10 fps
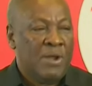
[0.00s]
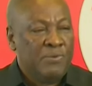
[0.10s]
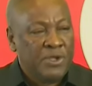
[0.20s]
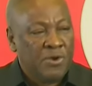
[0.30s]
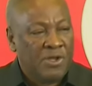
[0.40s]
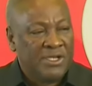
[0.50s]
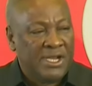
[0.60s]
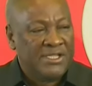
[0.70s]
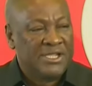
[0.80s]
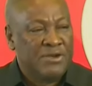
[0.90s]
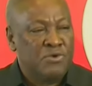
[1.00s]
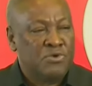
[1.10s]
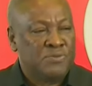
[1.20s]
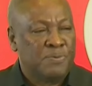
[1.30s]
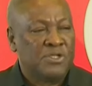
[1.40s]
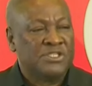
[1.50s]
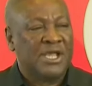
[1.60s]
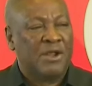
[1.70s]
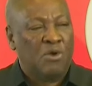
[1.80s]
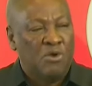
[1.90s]
What we call the lesser-known
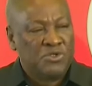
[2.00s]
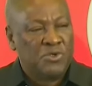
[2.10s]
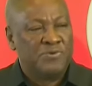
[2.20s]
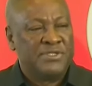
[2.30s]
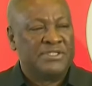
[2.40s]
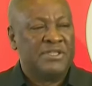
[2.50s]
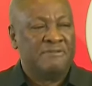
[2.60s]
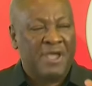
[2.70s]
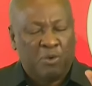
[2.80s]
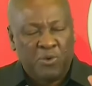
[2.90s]
sports shall also receive